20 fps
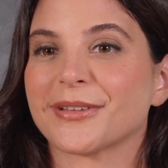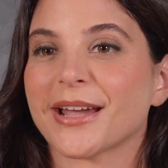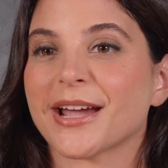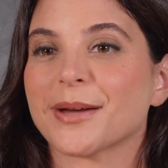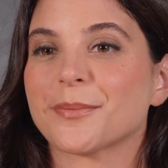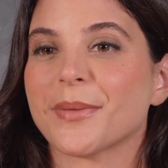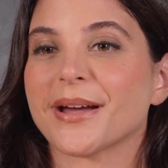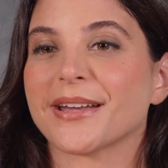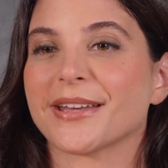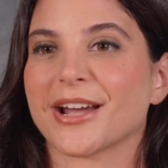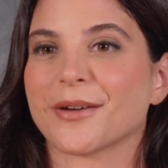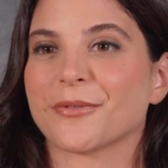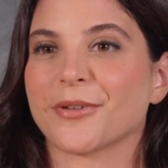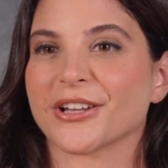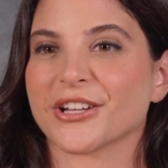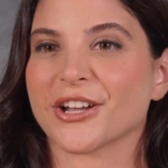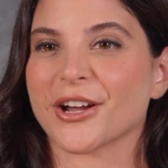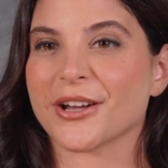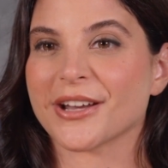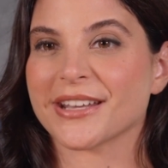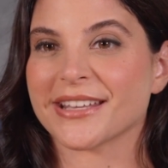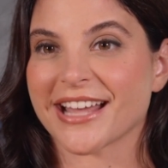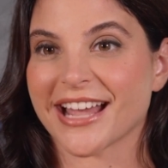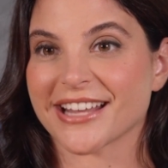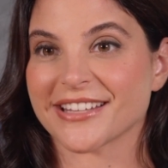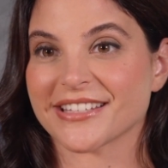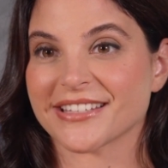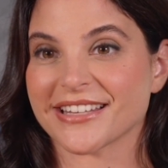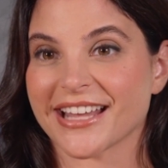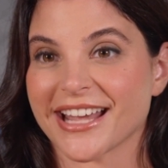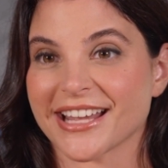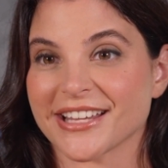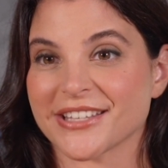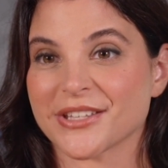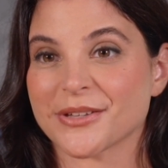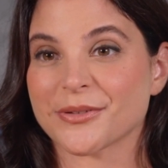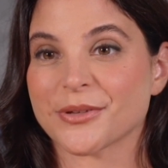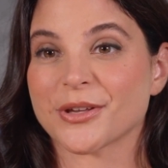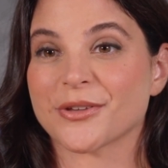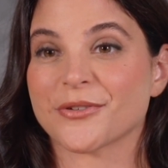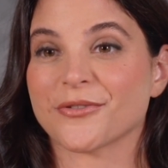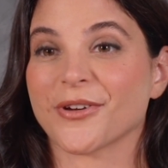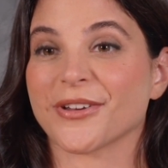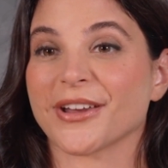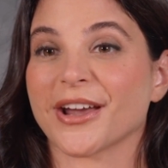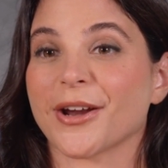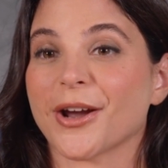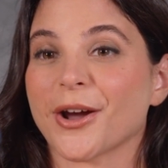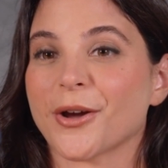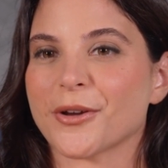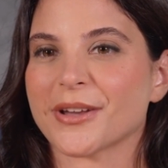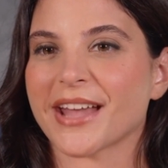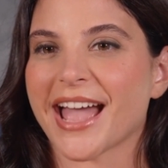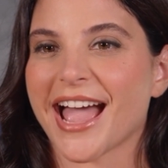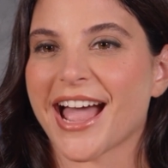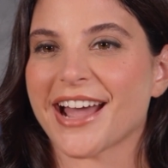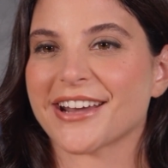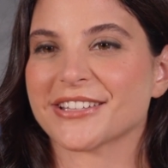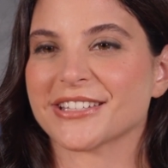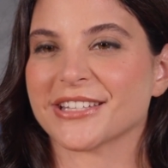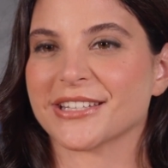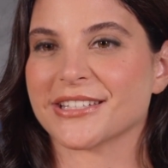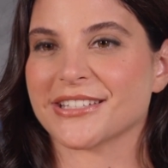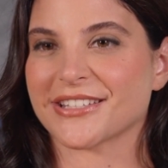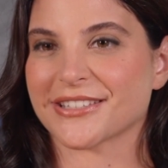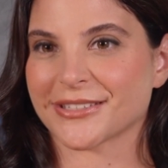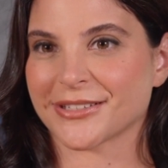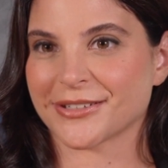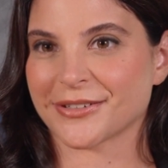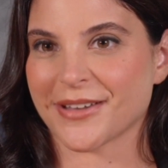And when they returned next day to look for their own axes,